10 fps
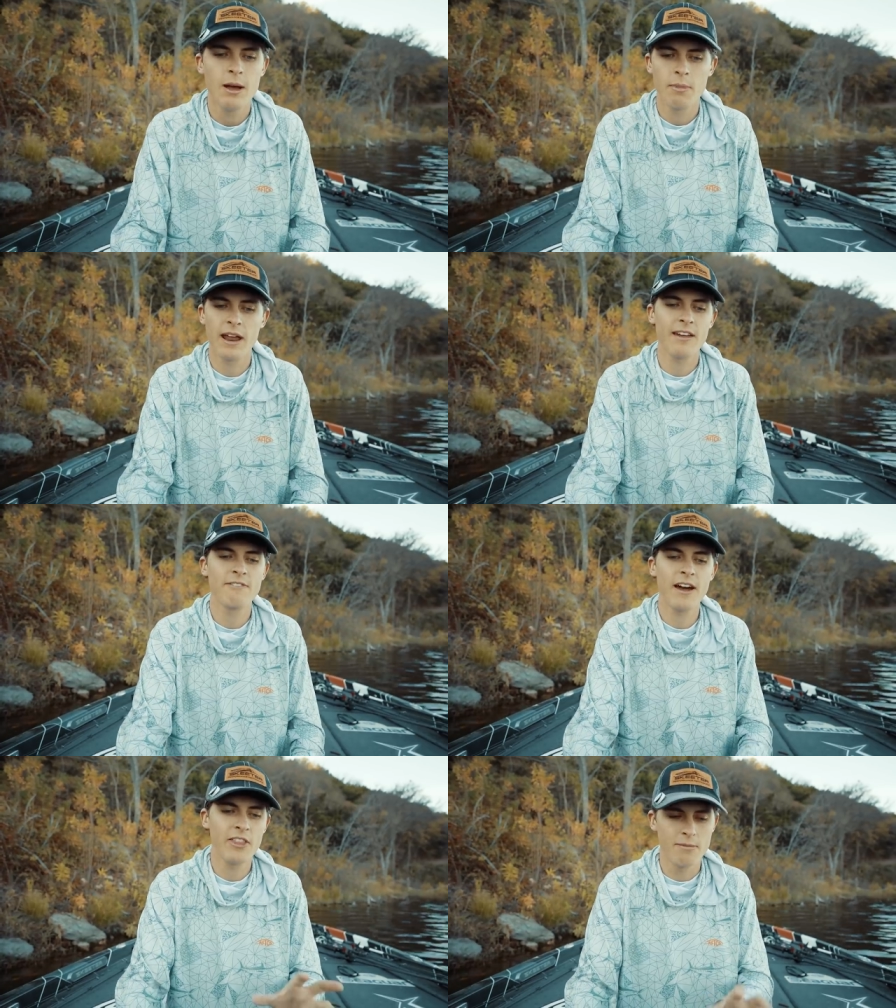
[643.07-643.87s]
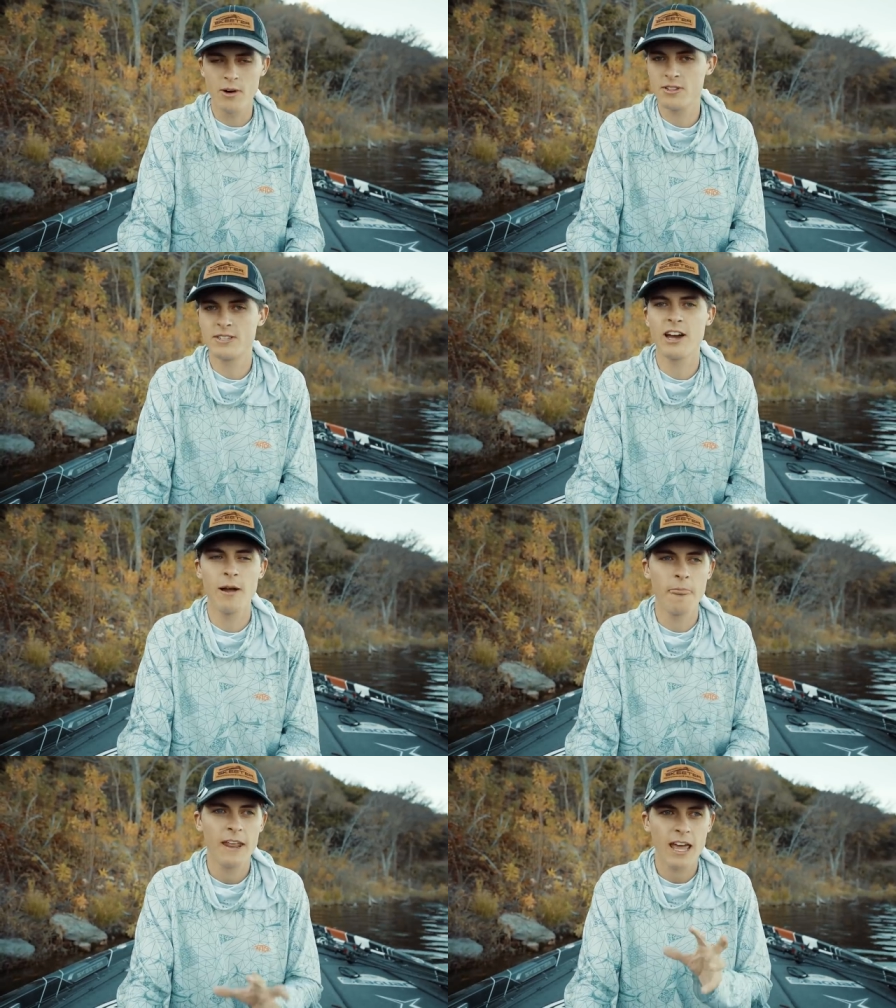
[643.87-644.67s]
but I found that most of the
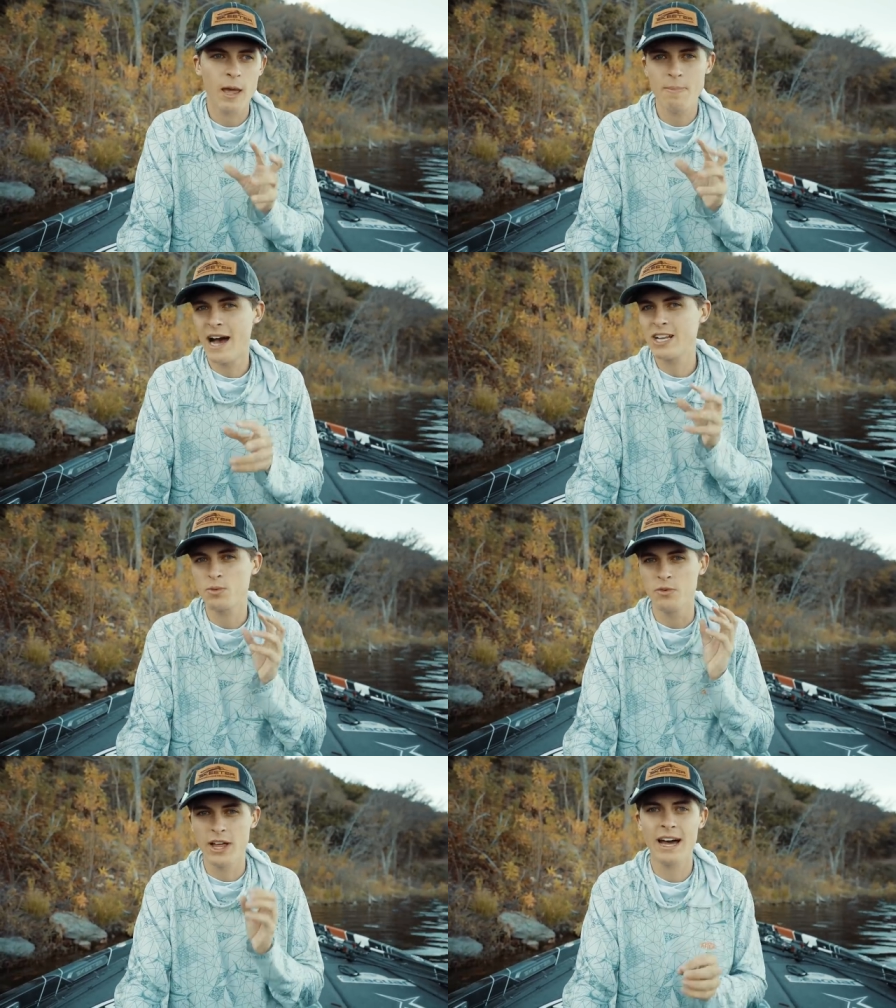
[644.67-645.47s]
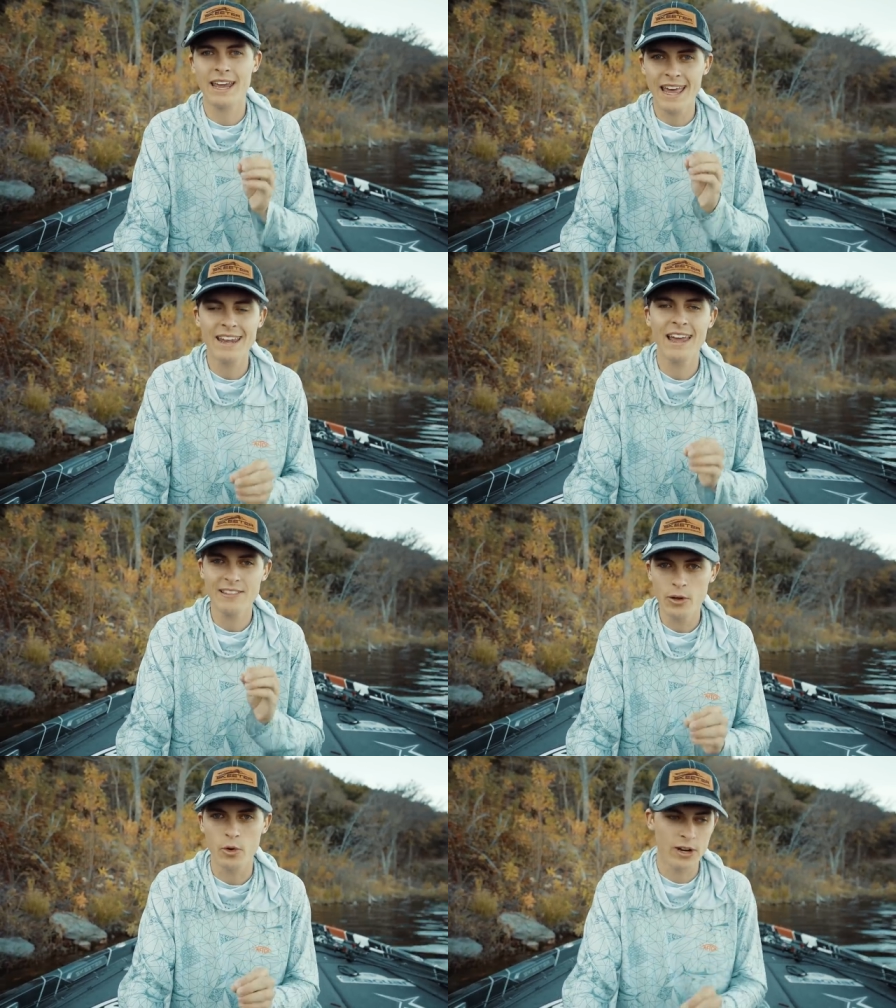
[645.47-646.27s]
time, a bass will not hit a
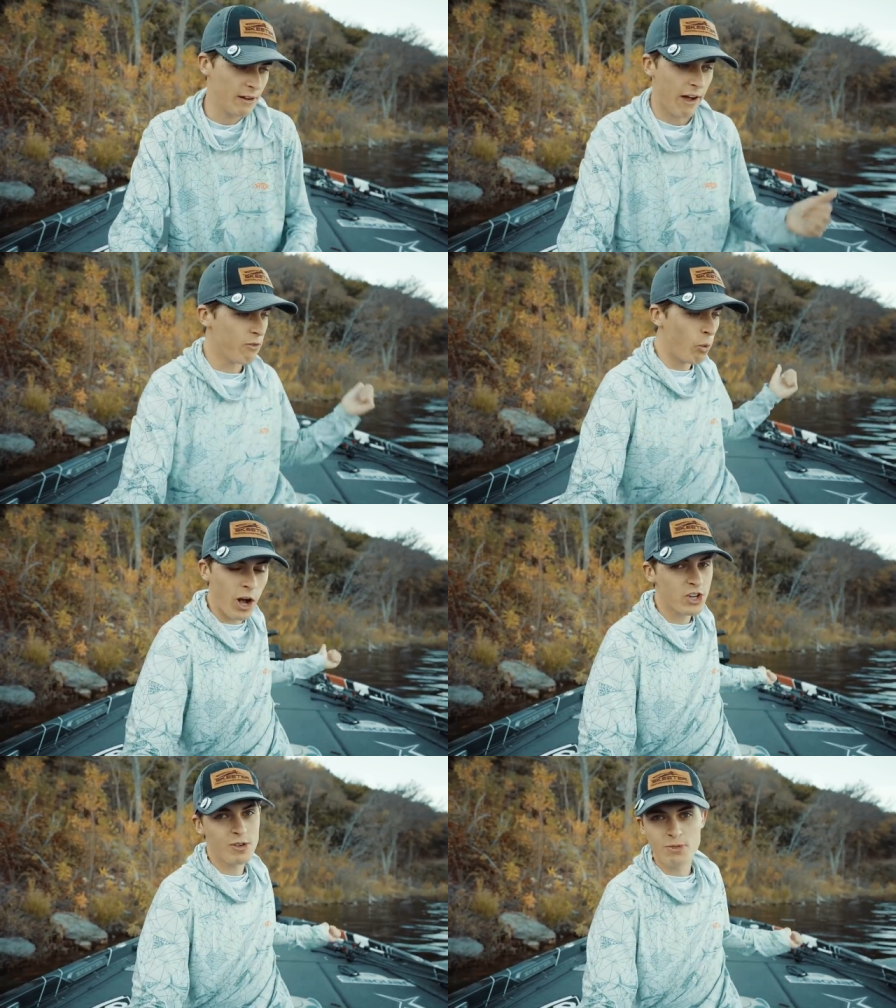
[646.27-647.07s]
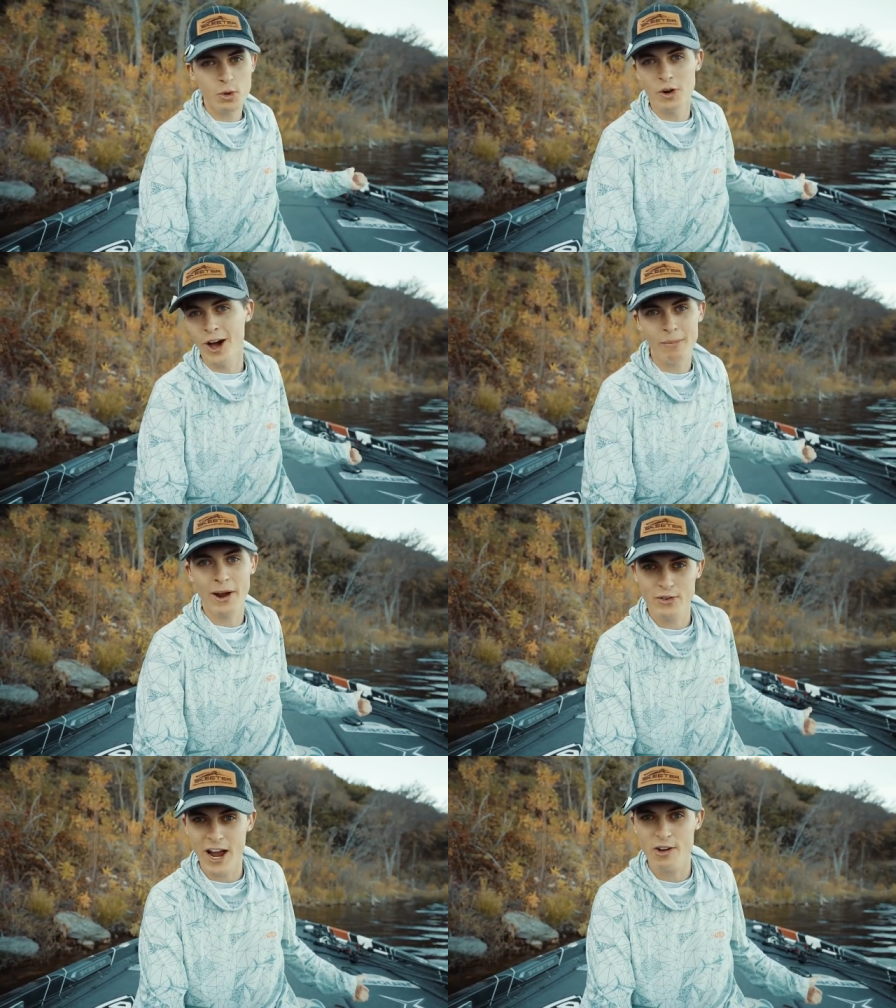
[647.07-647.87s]
lure, and I've watched them do it on
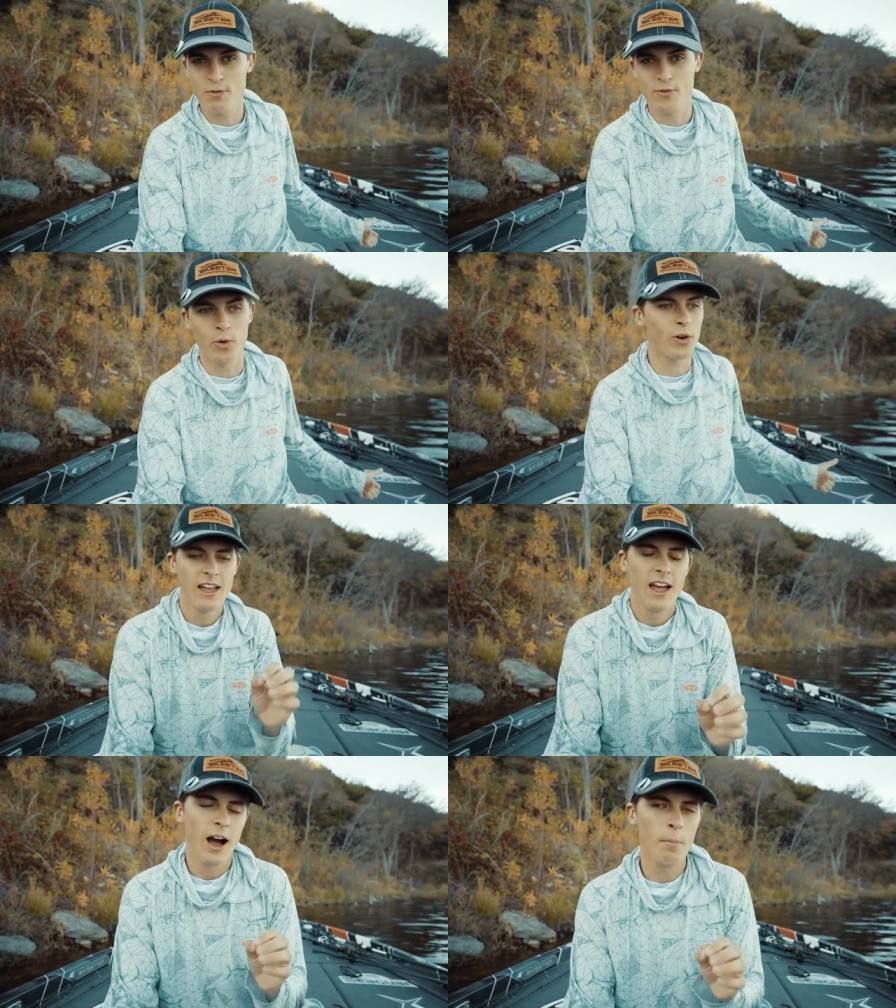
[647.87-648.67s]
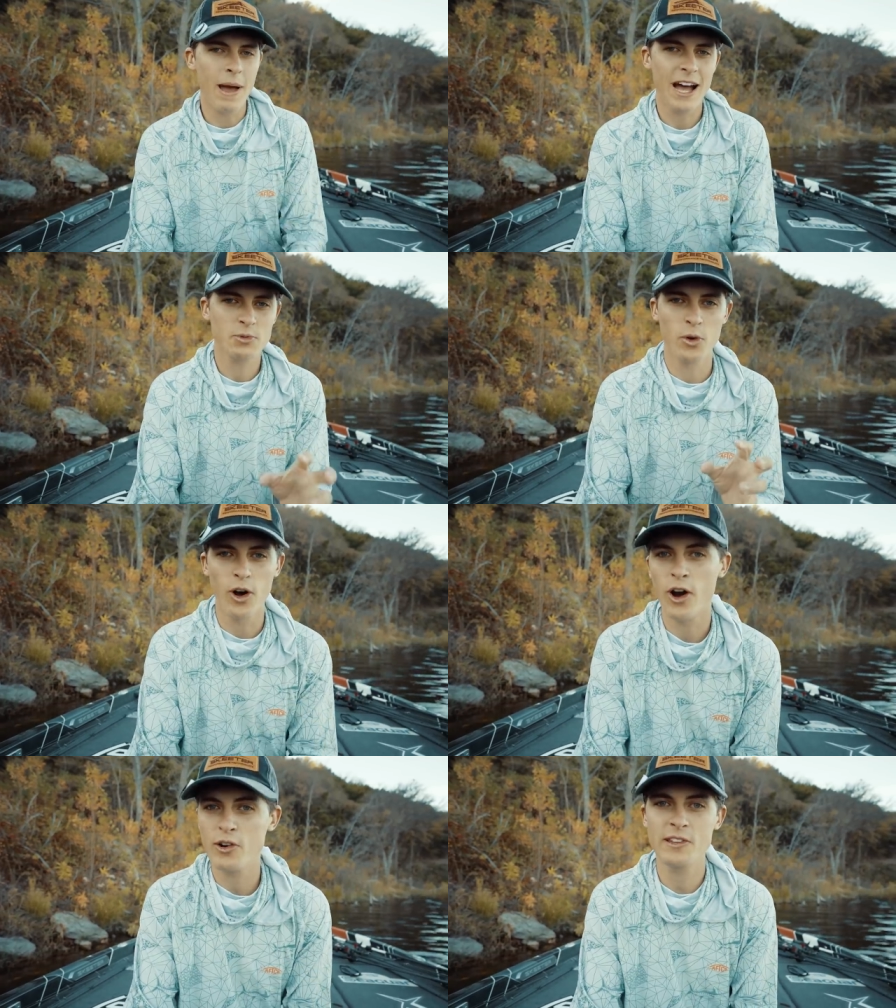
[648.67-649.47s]
my graph before. A bass will
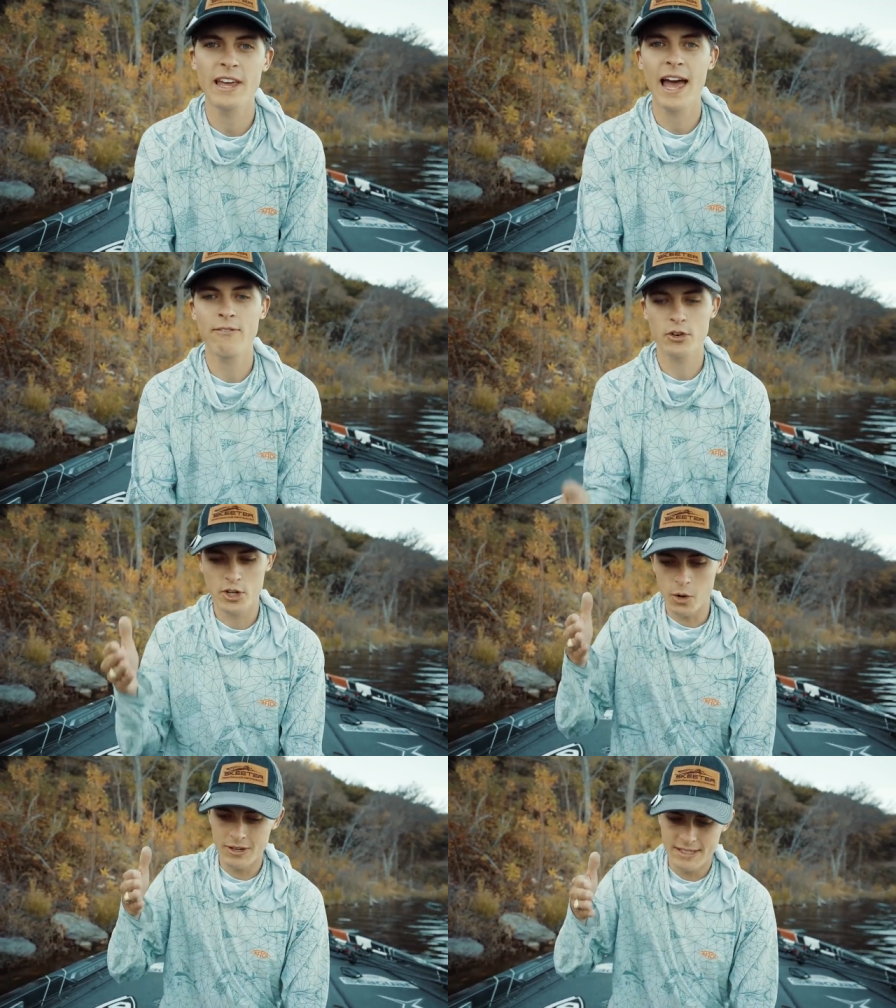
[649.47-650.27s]
hardly ever go